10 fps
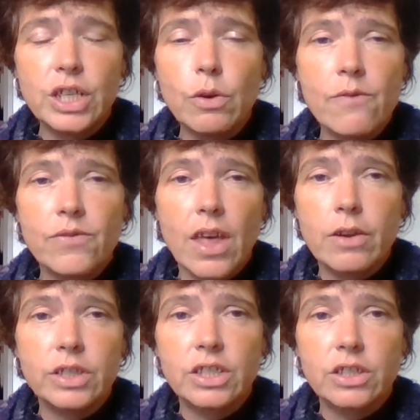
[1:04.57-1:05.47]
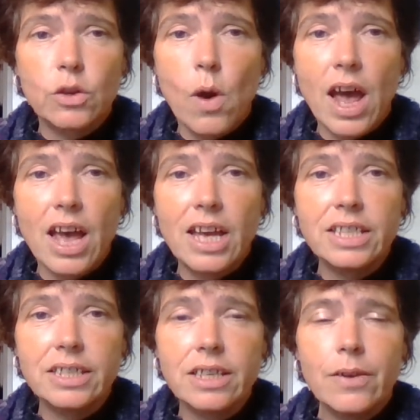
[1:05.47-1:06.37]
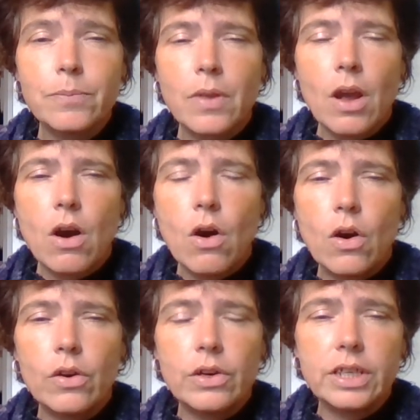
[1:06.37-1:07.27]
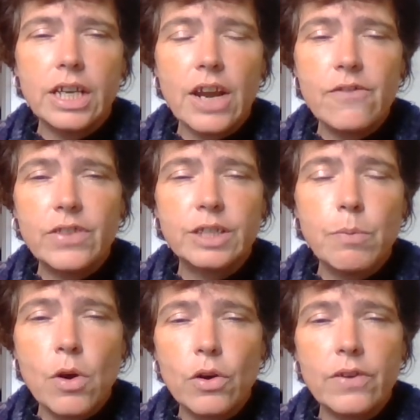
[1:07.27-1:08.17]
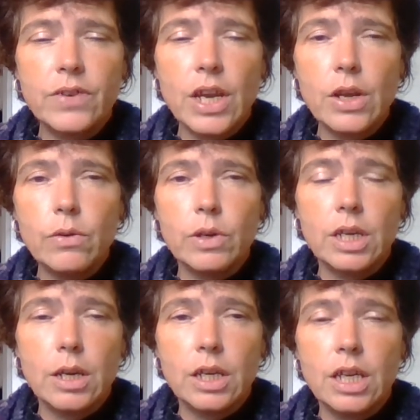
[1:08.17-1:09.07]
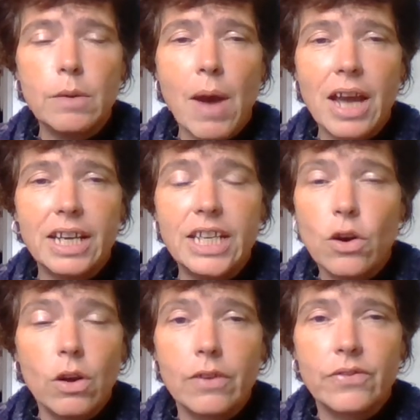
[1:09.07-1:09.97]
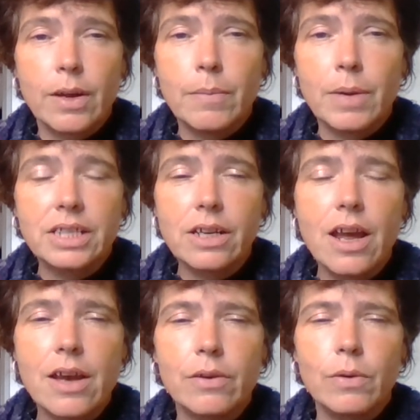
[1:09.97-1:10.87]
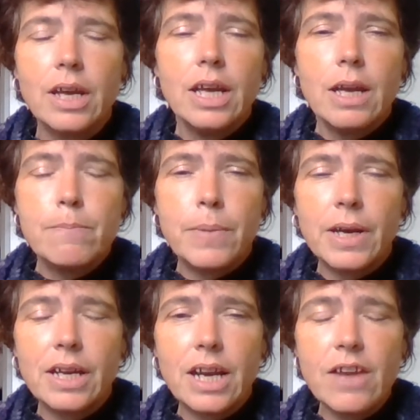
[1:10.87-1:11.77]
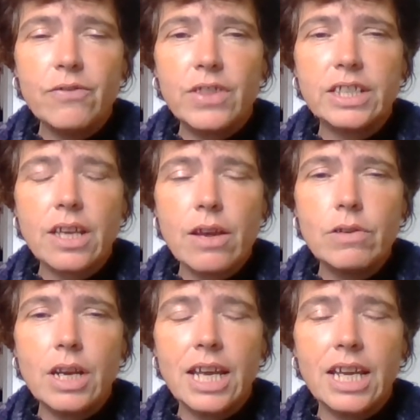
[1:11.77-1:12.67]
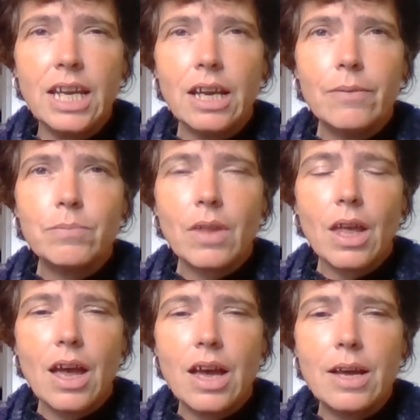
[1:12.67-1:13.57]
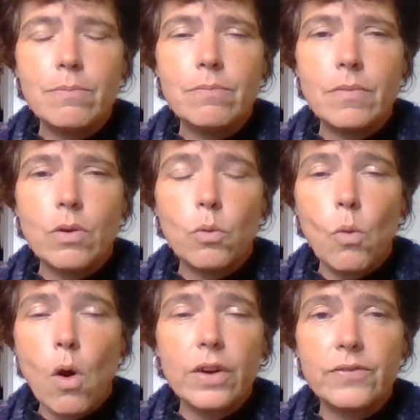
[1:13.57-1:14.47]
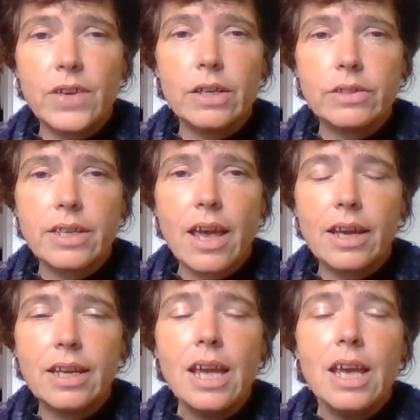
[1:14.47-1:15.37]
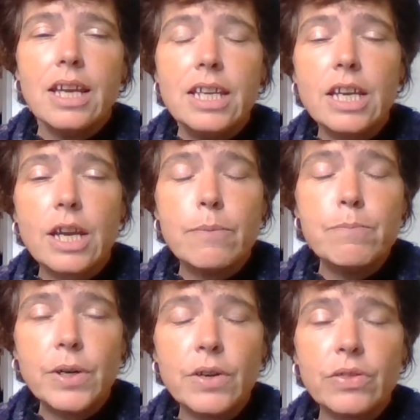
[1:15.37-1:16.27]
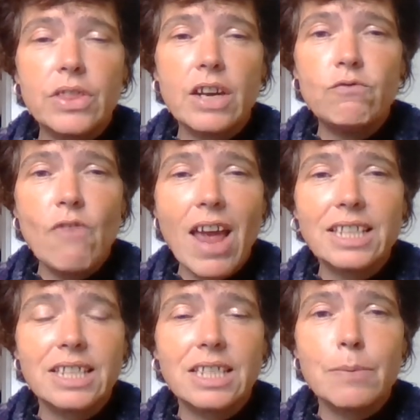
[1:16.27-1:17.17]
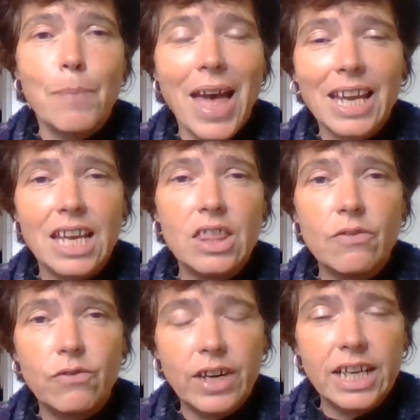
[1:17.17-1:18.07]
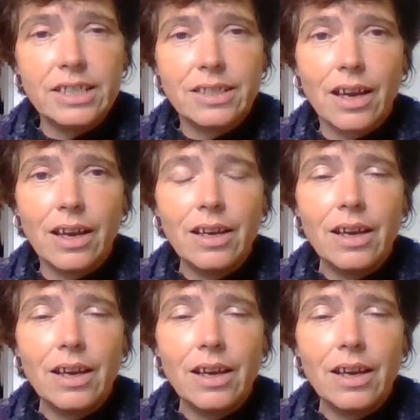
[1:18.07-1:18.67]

of those squares, or if there's more of you, you might need all of them. I don't know, but if there's only one of you, say, you can put the rest back in the freezer